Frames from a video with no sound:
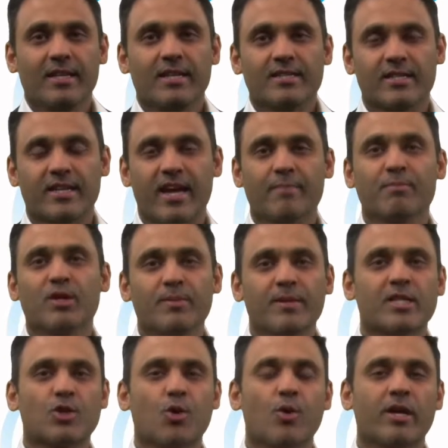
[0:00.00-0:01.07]
Today I'm going to be
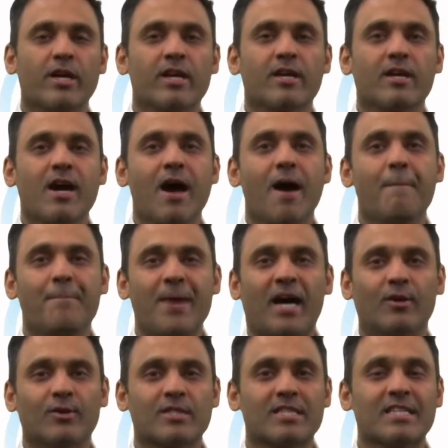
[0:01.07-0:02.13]
talking
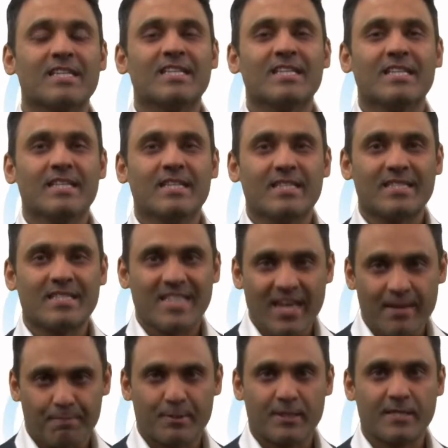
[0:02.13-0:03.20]
about
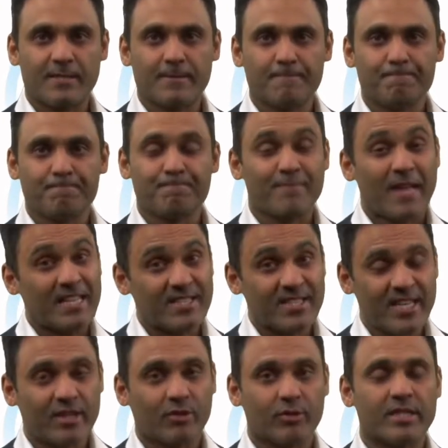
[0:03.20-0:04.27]
tips and
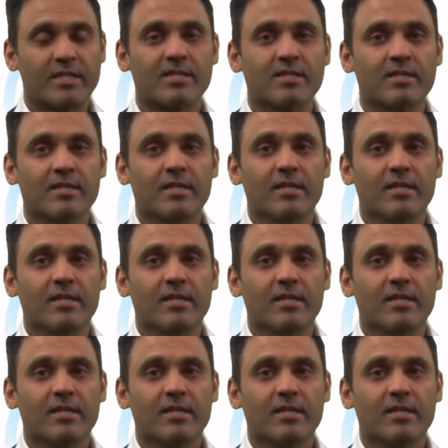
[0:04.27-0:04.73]
secrets